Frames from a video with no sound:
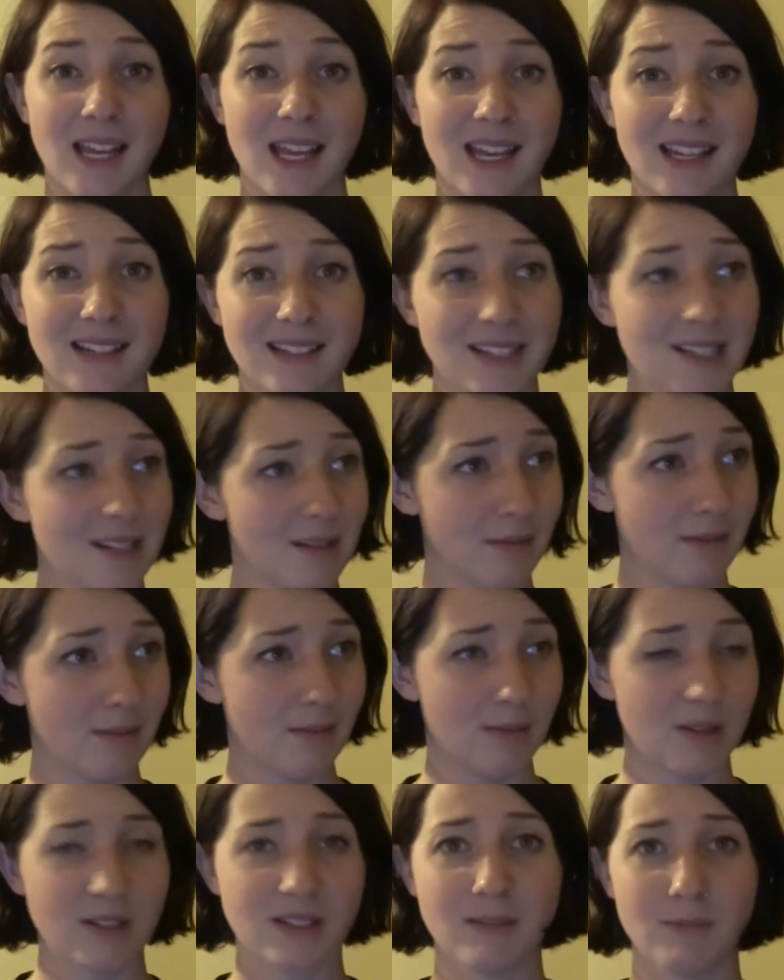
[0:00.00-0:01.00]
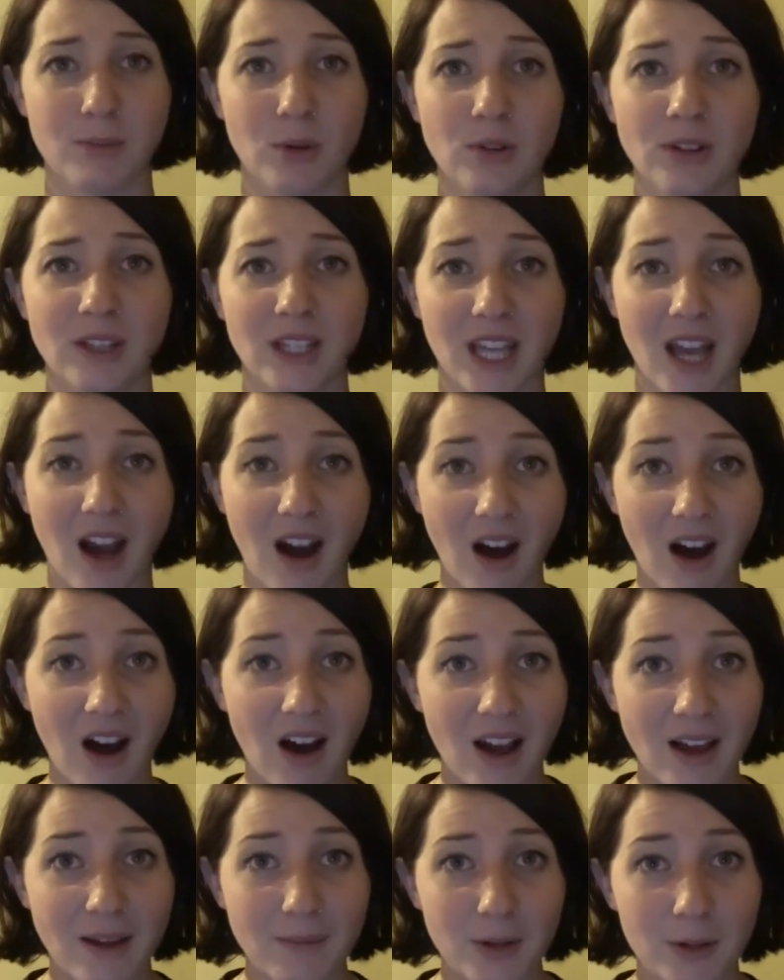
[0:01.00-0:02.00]
and most importantly,
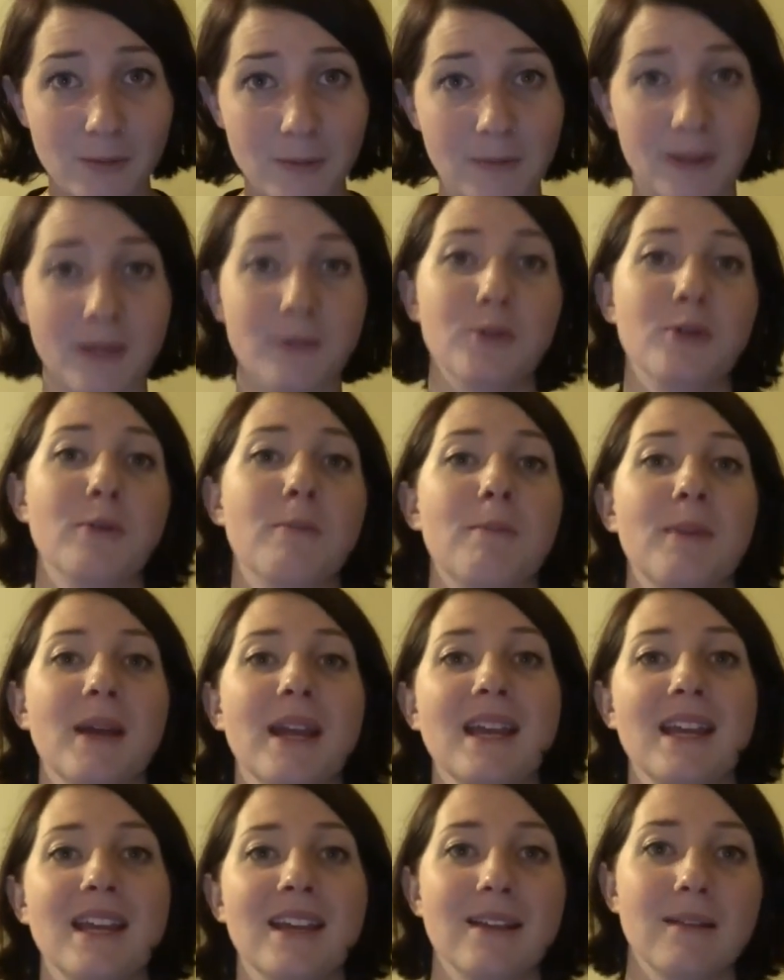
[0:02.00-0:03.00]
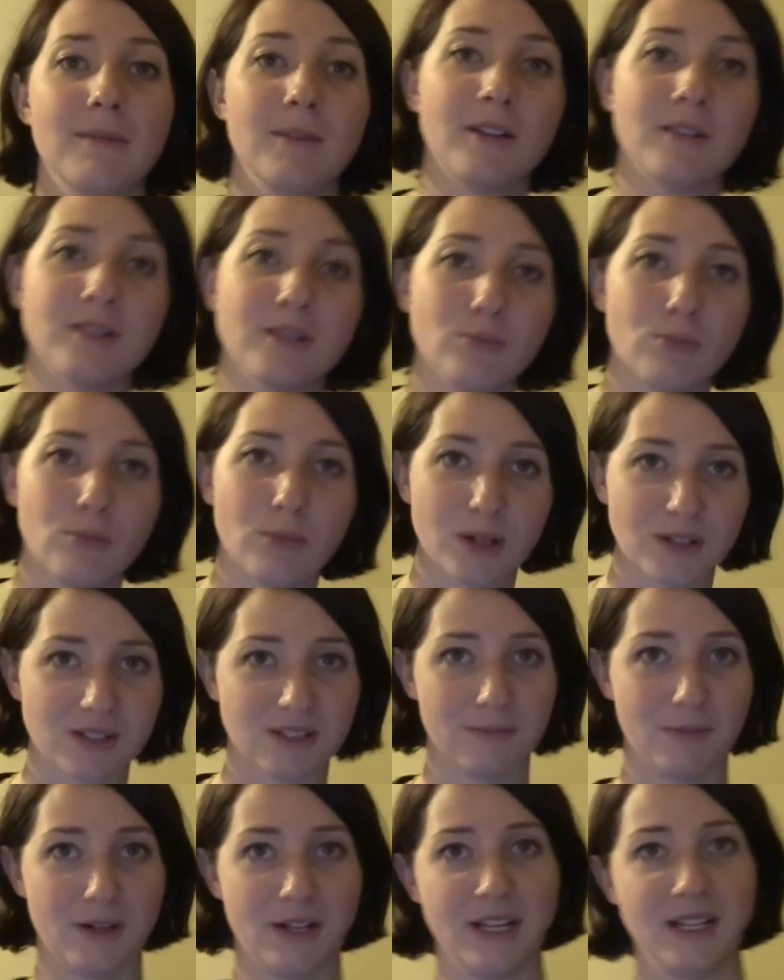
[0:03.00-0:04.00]
I probably wouldn't be here because
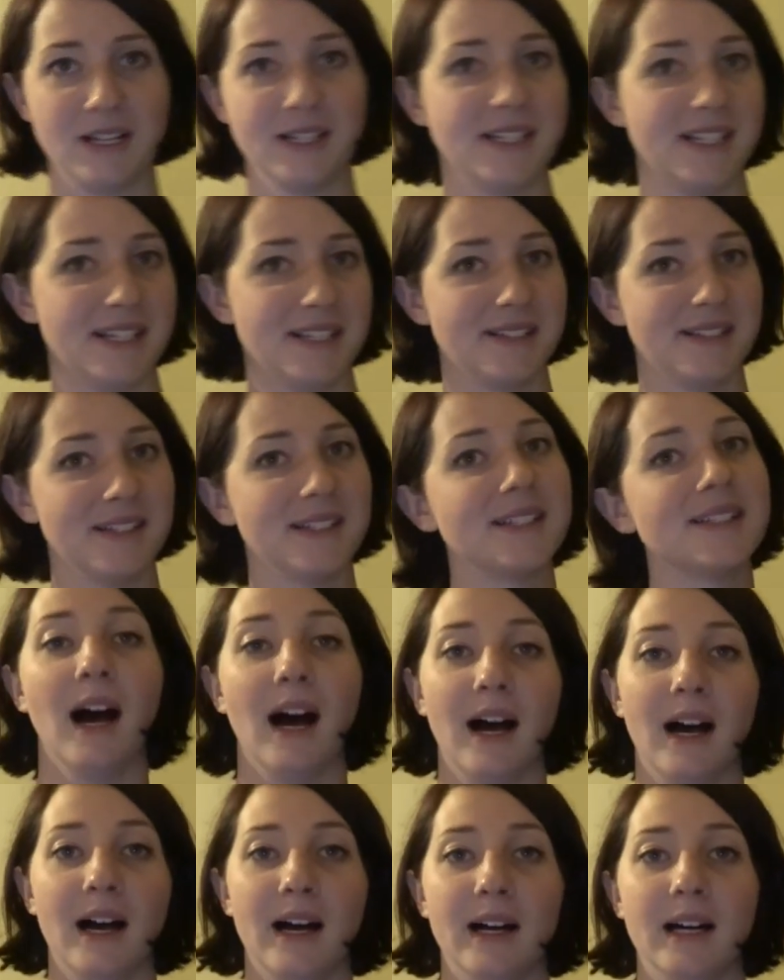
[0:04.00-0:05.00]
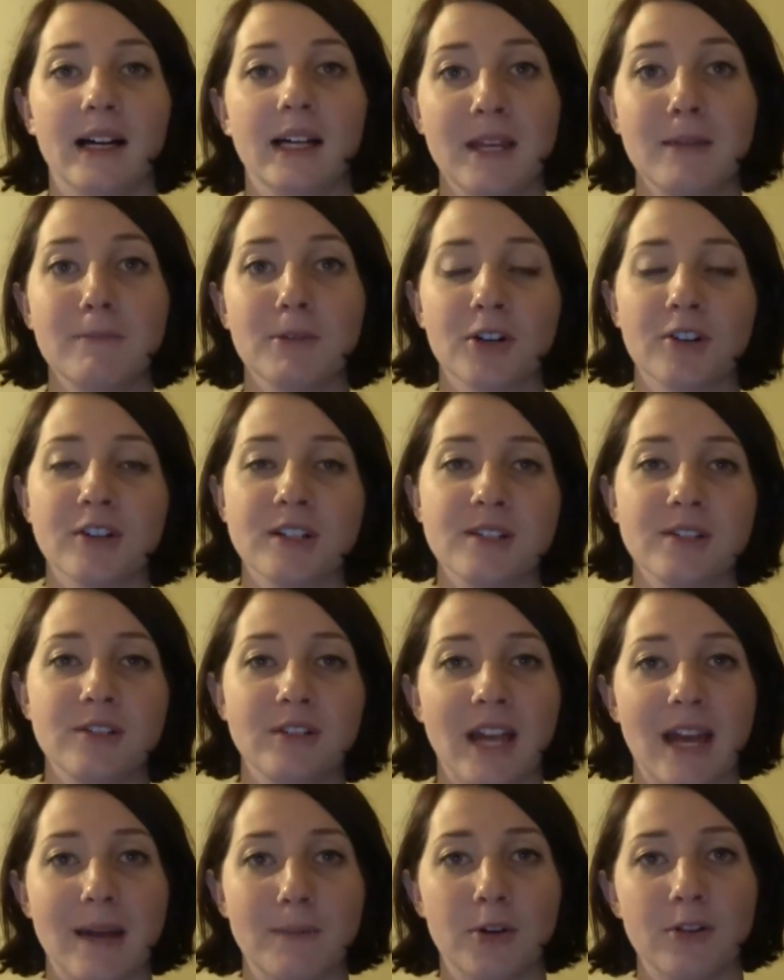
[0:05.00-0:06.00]
most of my ancestors are immigrants who
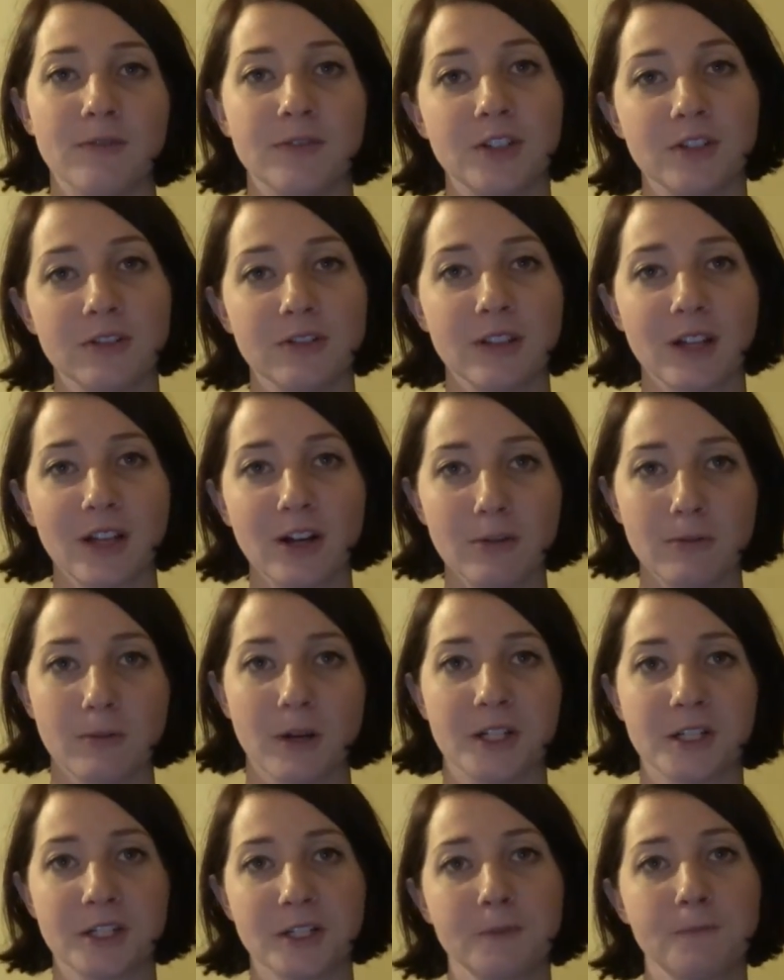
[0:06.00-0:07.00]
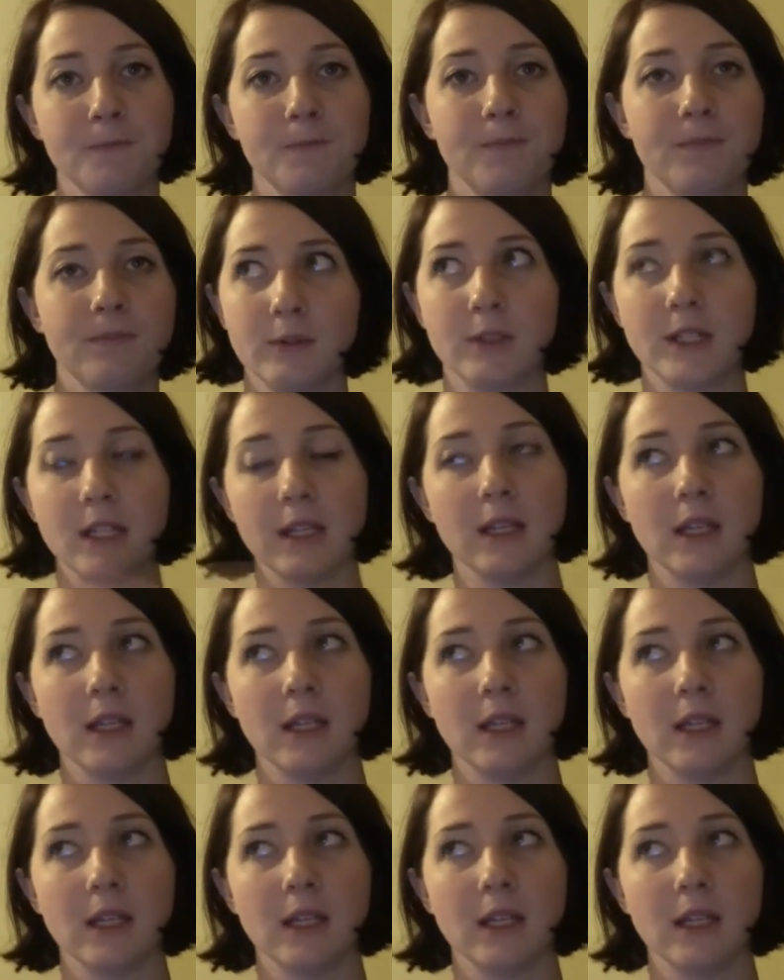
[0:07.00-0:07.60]
came over during the gold rush. What do you